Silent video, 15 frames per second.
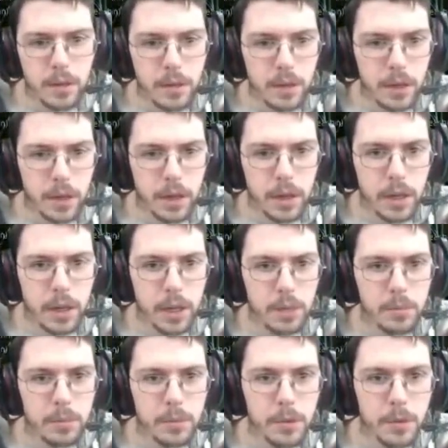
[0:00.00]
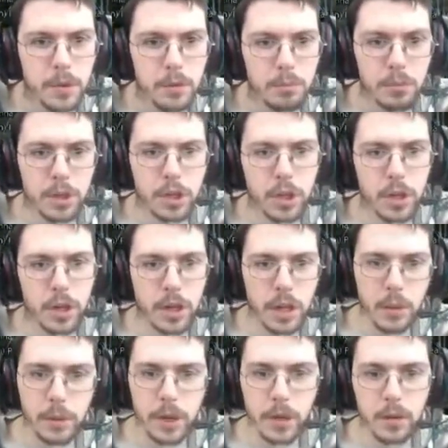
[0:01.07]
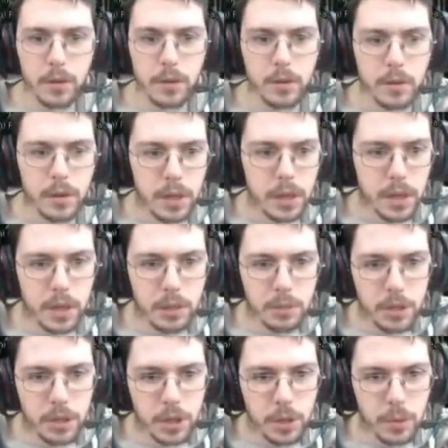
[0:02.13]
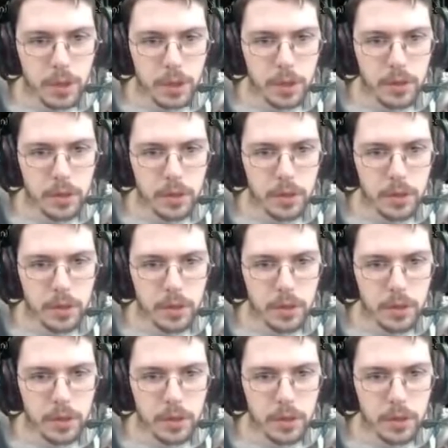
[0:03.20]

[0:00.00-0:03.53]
Um, mature, there we go. Need to kill a mature one.